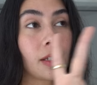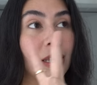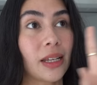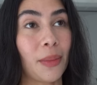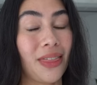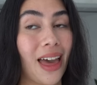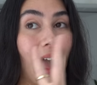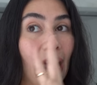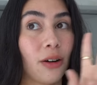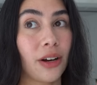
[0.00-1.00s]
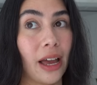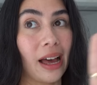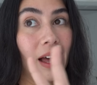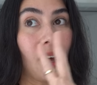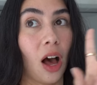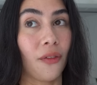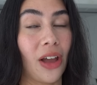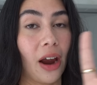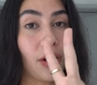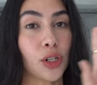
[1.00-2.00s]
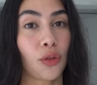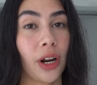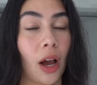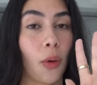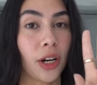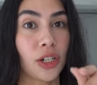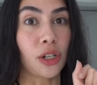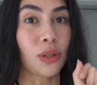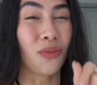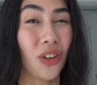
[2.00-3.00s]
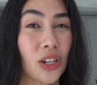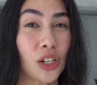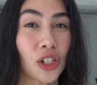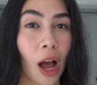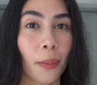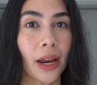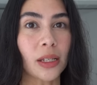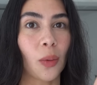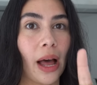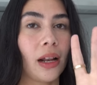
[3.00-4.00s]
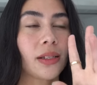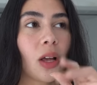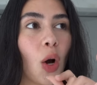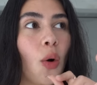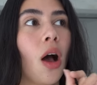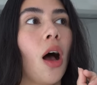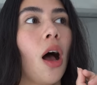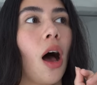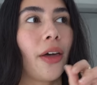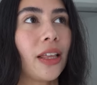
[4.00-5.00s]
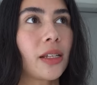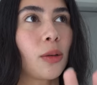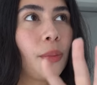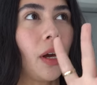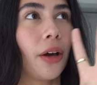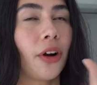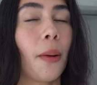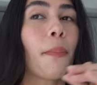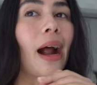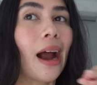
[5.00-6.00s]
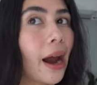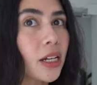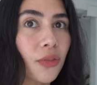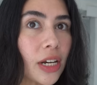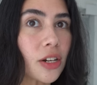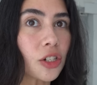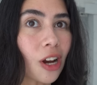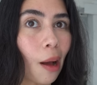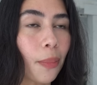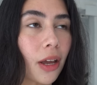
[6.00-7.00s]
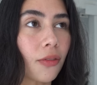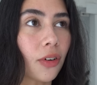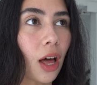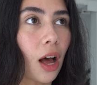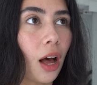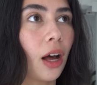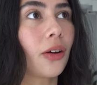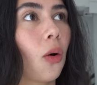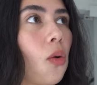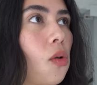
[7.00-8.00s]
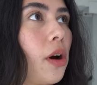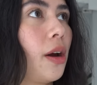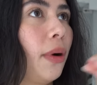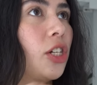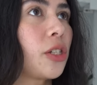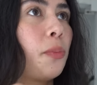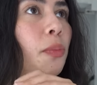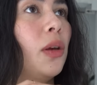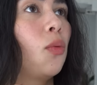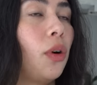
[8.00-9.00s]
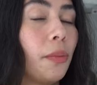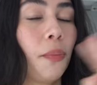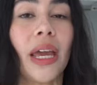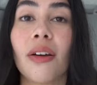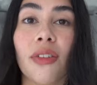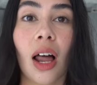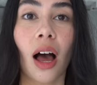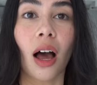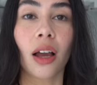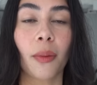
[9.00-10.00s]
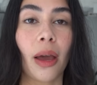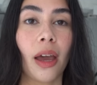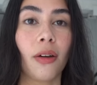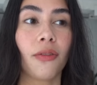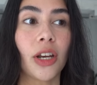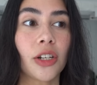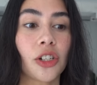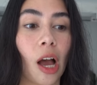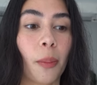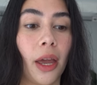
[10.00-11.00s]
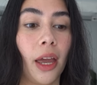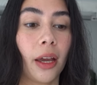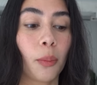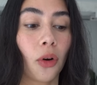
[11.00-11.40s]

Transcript: Since I'm in the area of errand running, I wanted to do some vintage shopping as well. So I think this will be either a part vintage shopping vlog, or it might just be one big vlog about vintage shopping in